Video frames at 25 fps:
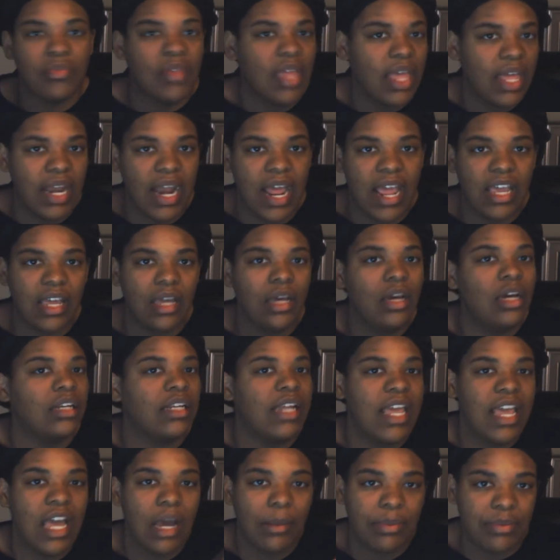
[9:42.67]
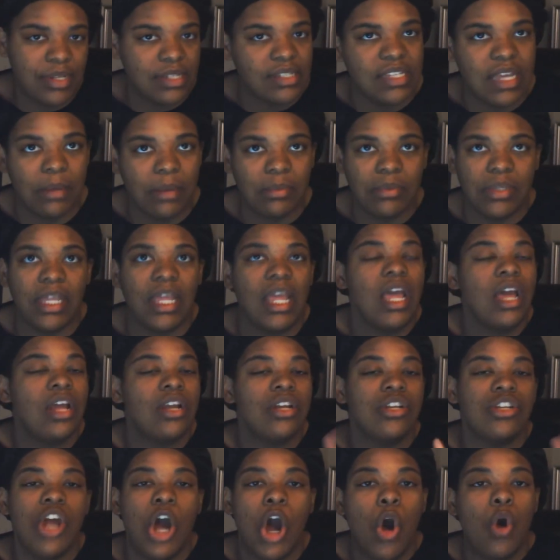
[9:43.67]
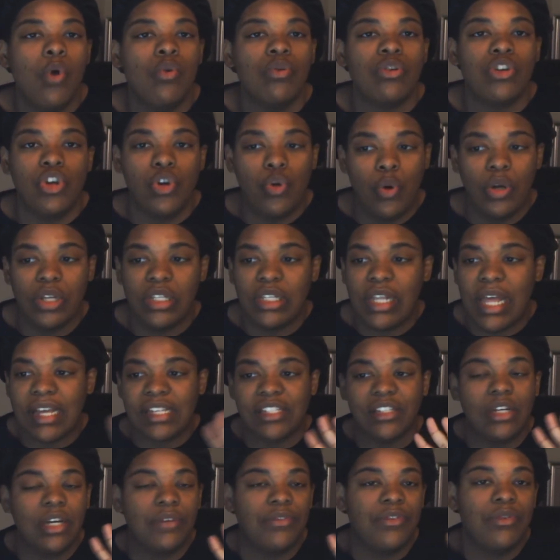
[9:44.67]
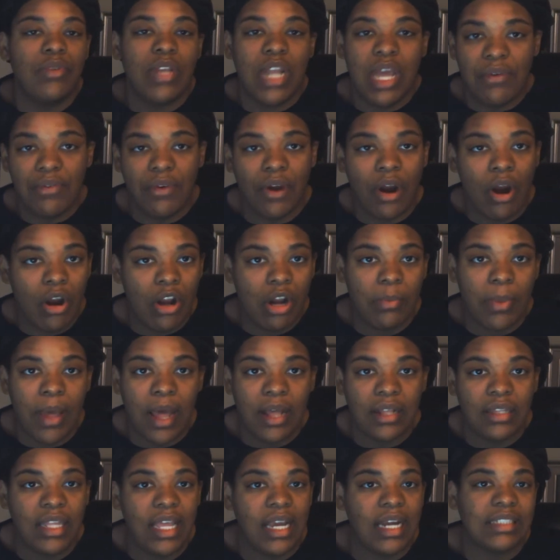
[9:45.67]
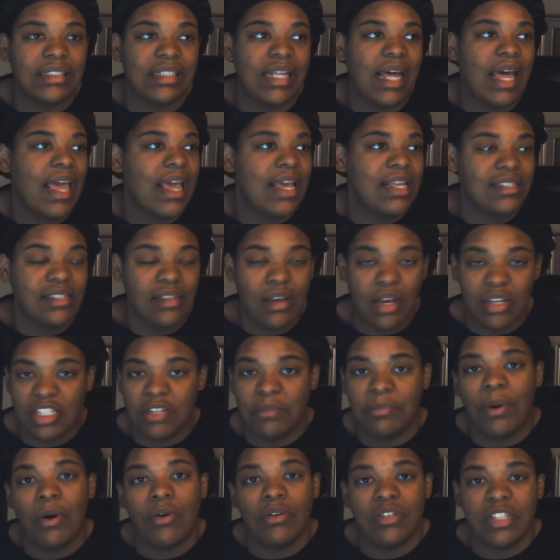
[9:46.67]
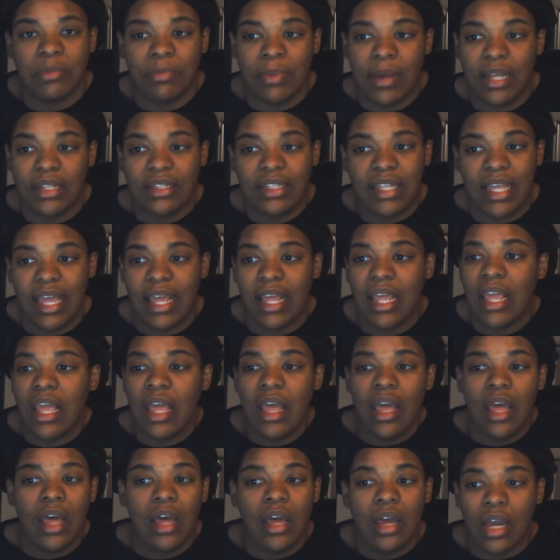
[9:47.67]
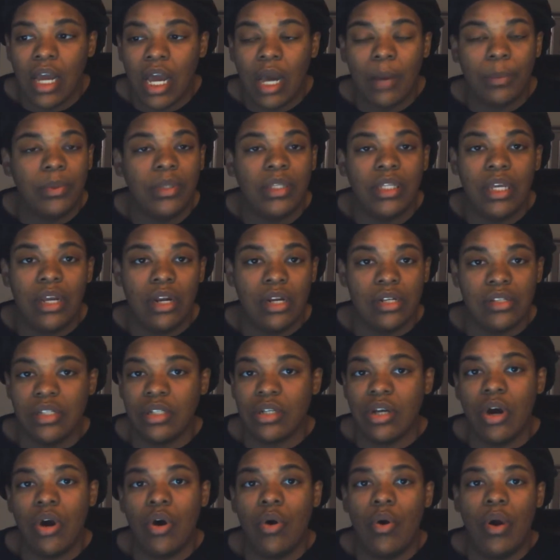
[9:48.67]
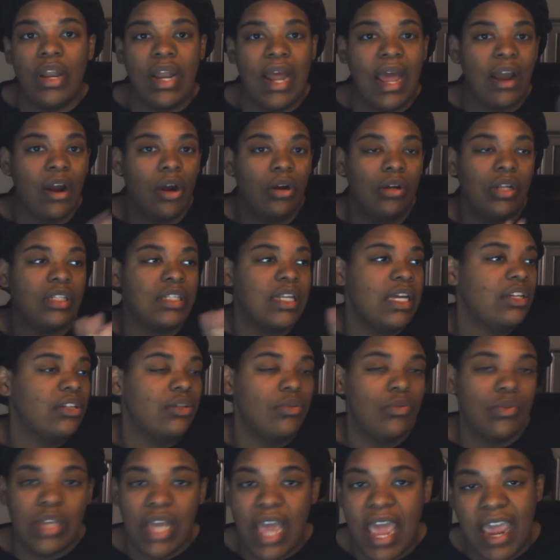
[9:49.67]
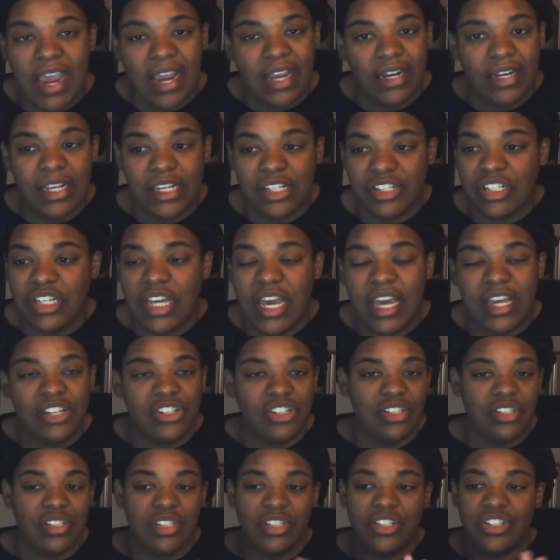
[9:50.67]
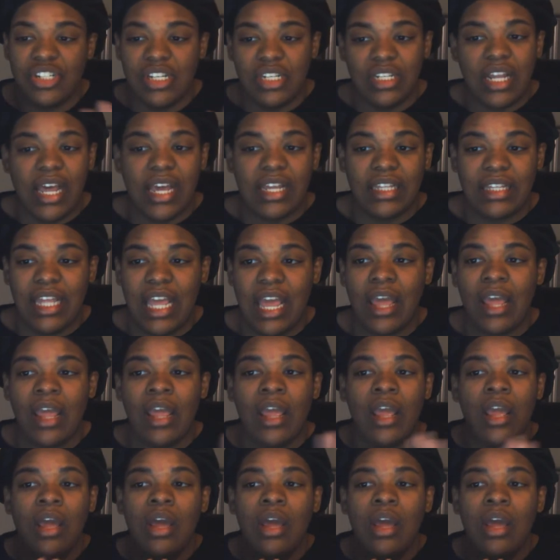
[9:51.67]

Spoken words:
it ain't good. They up to something. Don't do it. Like, so if you never heard about that, because I had saw some posts about that couple of years ago, and I heard they do gang initiations and shit like that,